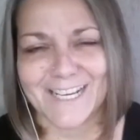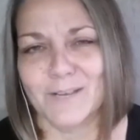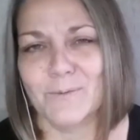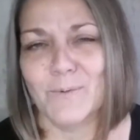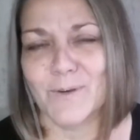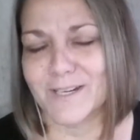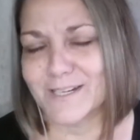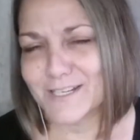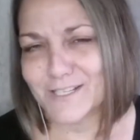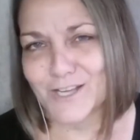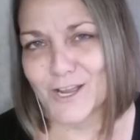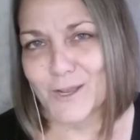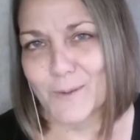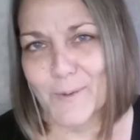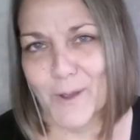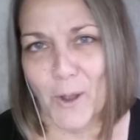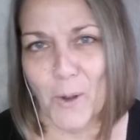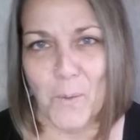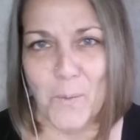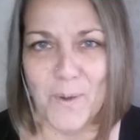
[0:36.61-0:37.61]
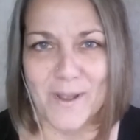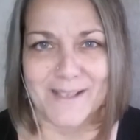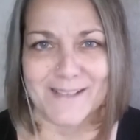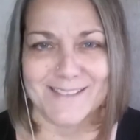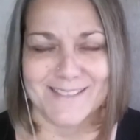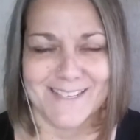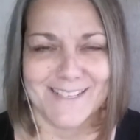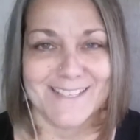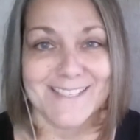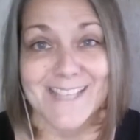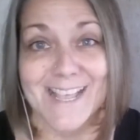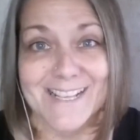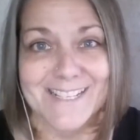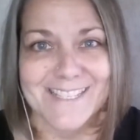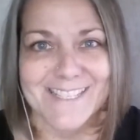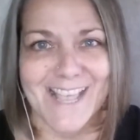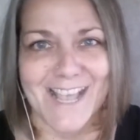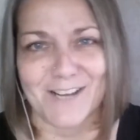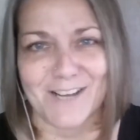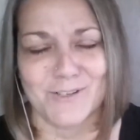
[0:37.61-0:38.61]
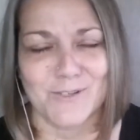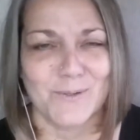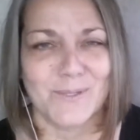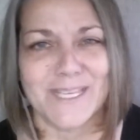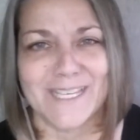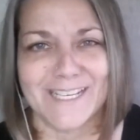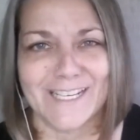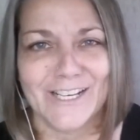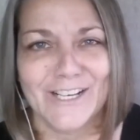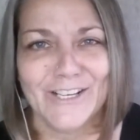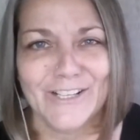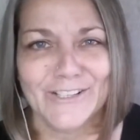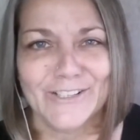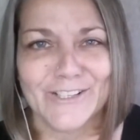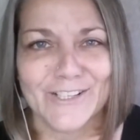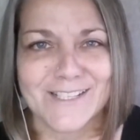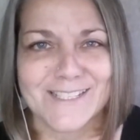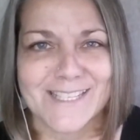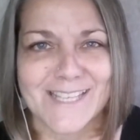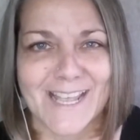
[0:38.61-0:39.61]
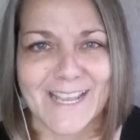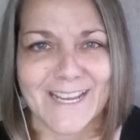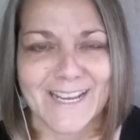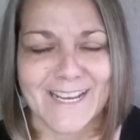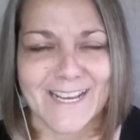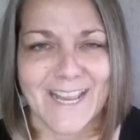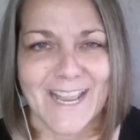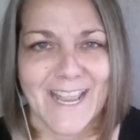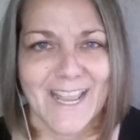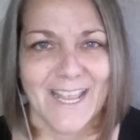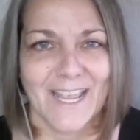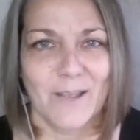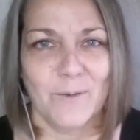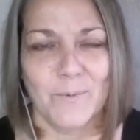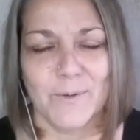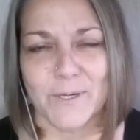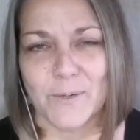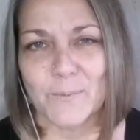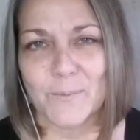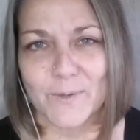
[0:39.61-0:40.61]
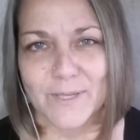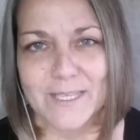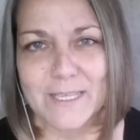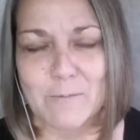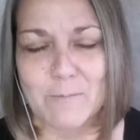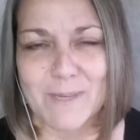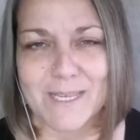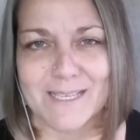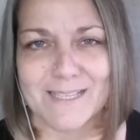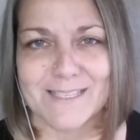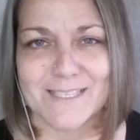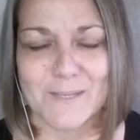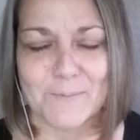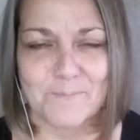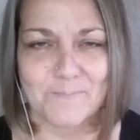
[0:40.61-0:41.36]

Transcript: And we're going to talk about what success actually looks like and what it really means.